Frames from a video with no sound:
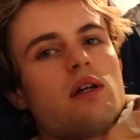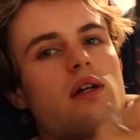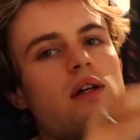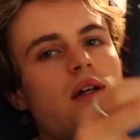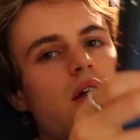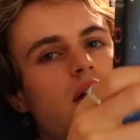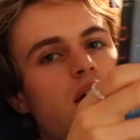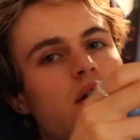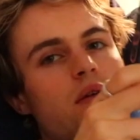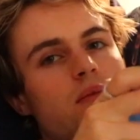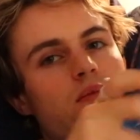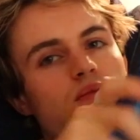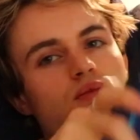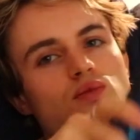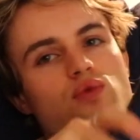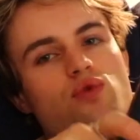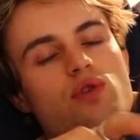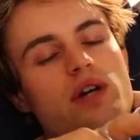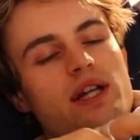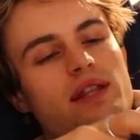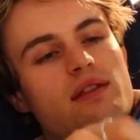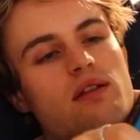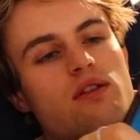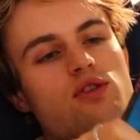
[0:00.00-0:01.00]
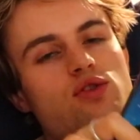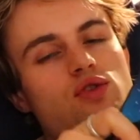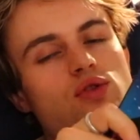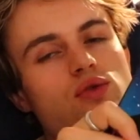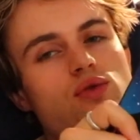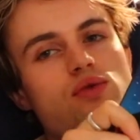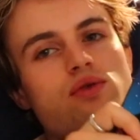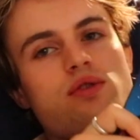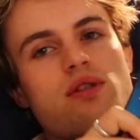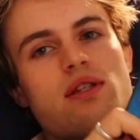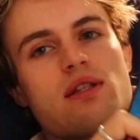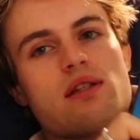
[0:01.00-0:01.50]
um, read the
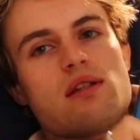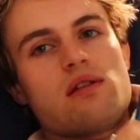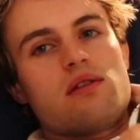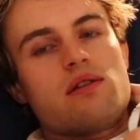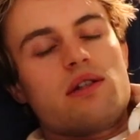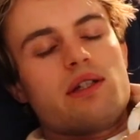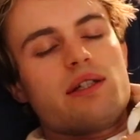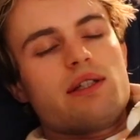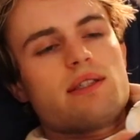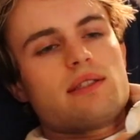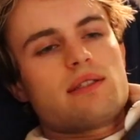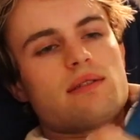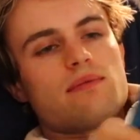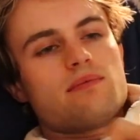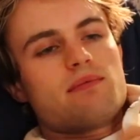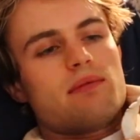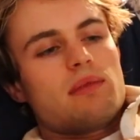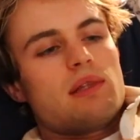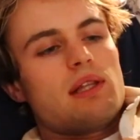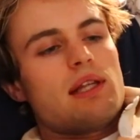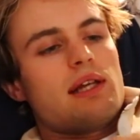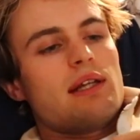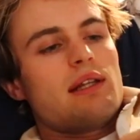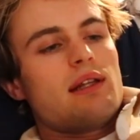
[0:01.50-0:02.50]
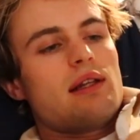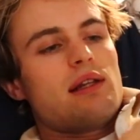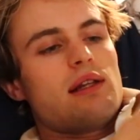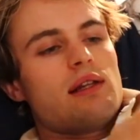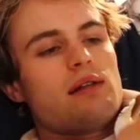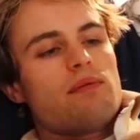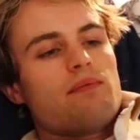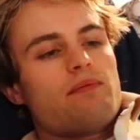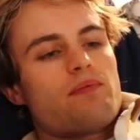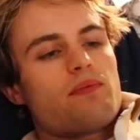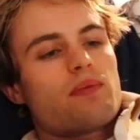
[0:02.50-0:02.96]
Dune series lately,